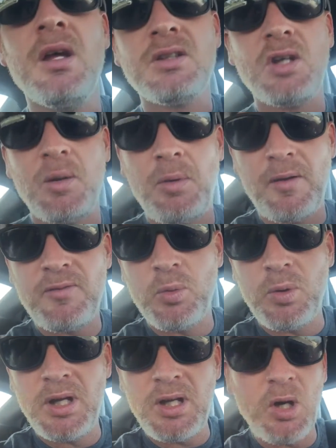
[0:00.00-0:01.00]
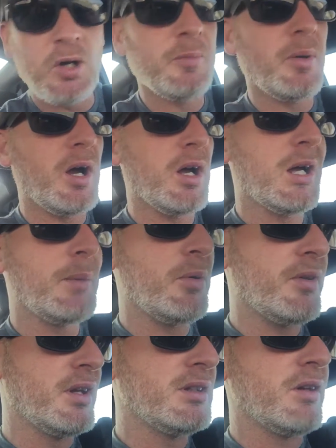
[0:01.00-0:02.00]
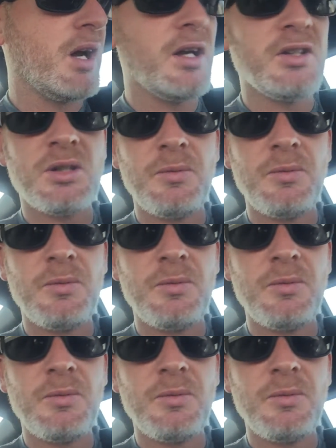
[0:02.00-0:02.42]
So I'm off to Winco to buy a couple things of ice